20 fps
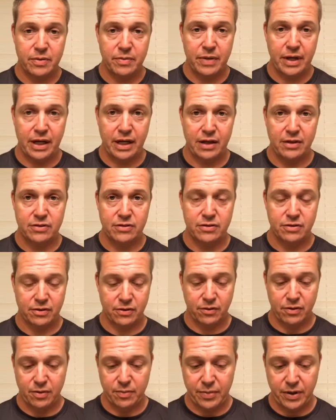minutes
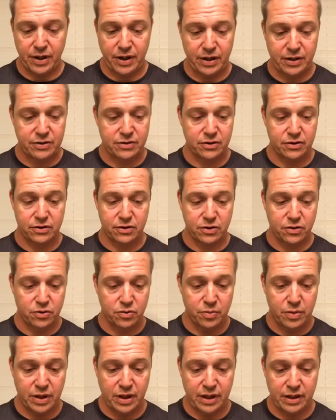on a bus, a school
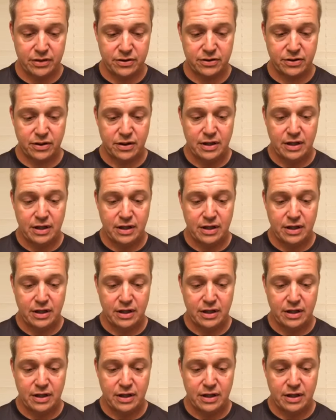bus.